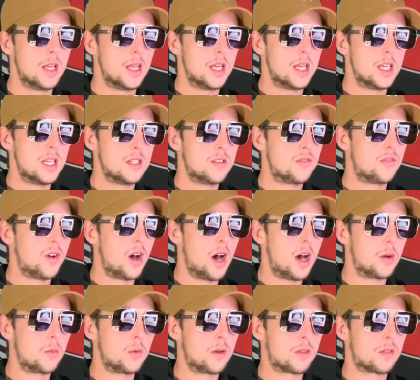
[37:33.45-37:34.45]
He's
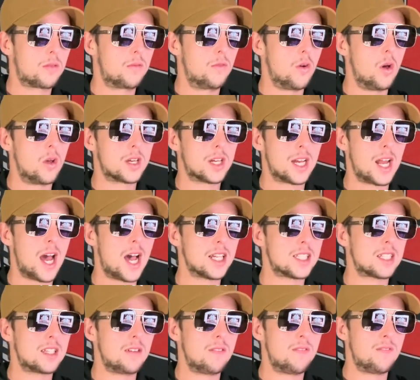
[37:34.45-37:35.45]
fought with
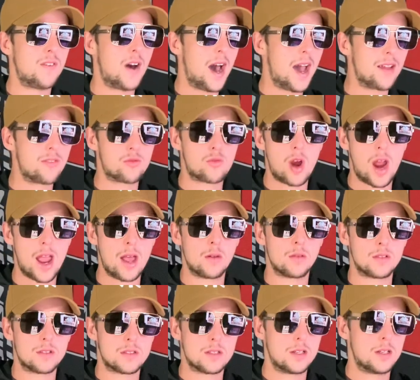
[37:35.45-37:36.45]
Volkanovski 5
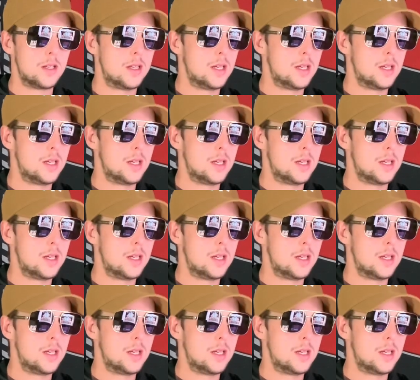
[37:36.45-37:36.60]
rounds.